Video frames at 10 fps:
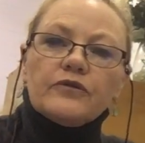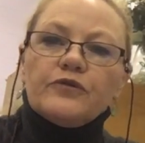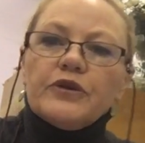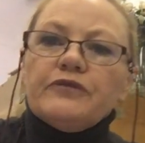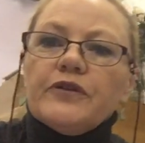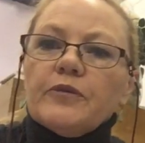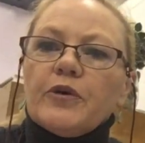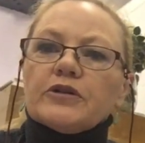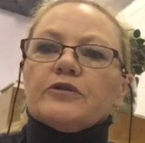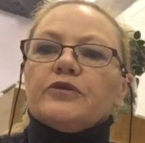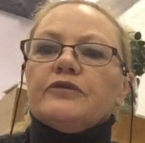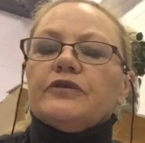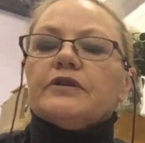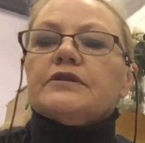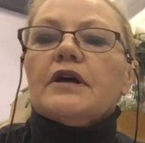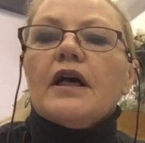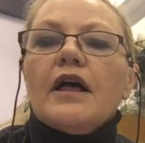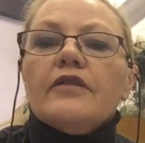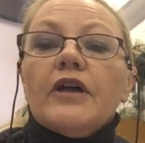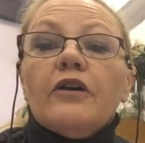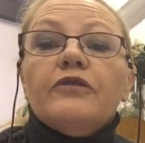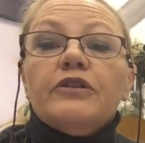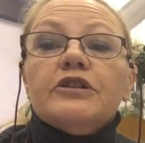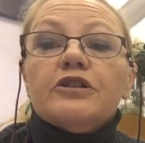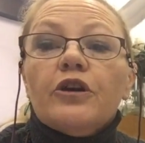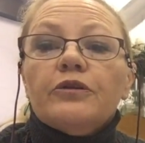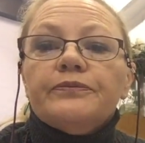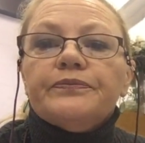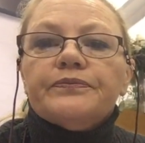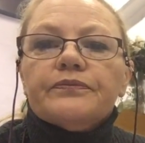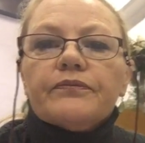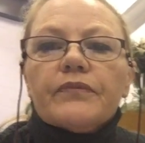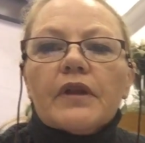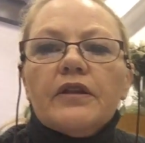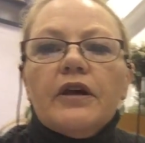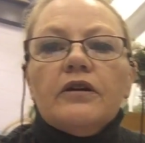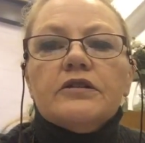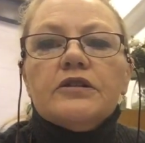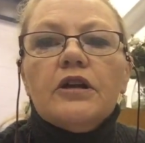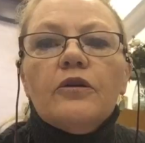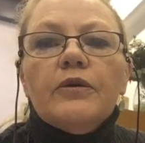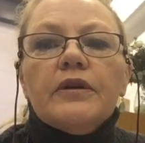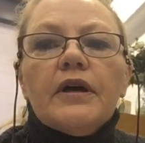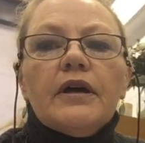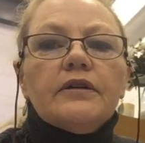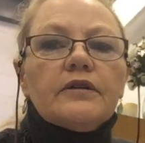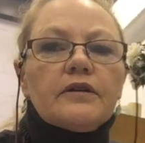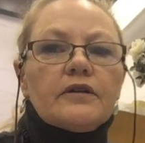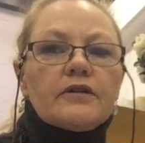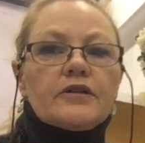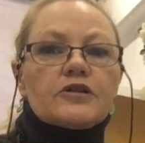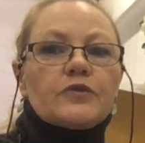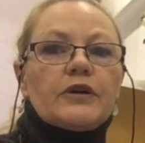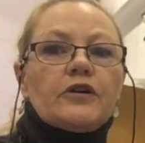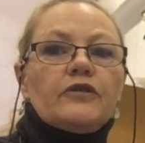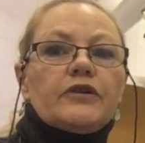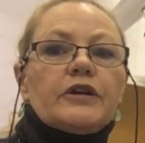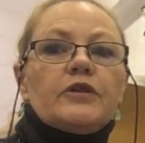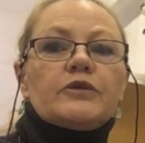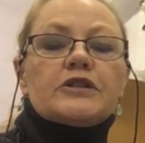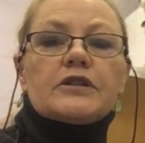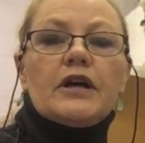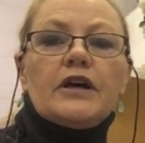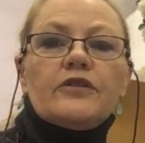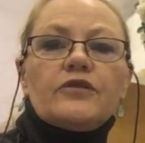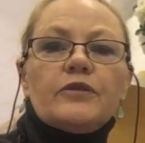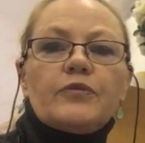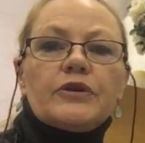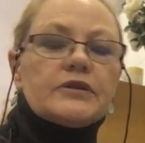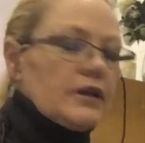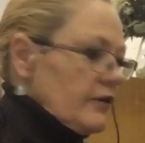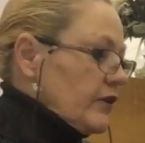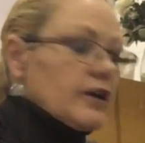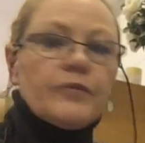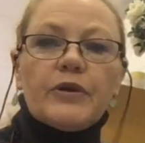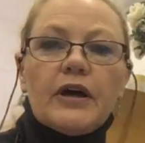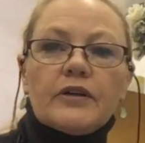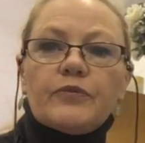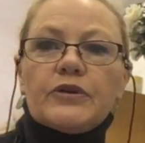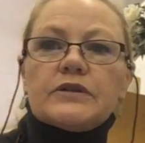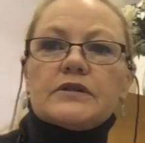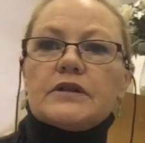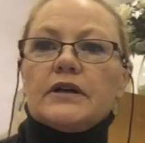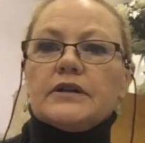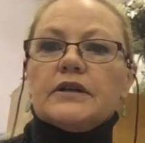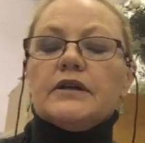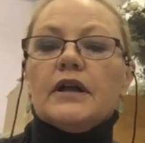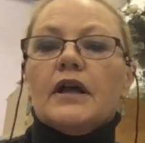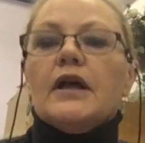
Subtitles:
bottle refills, they are very slow. They are slower than this one over here, which is an A3 printer, and I have a couple of other printers down here.